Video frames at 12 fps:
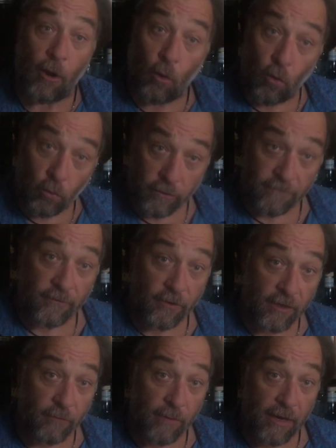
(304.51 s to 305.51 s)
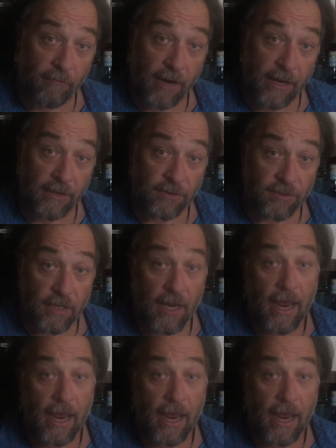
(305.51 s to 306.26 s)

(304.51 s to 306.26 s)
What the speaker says: all the Firkin Rare range,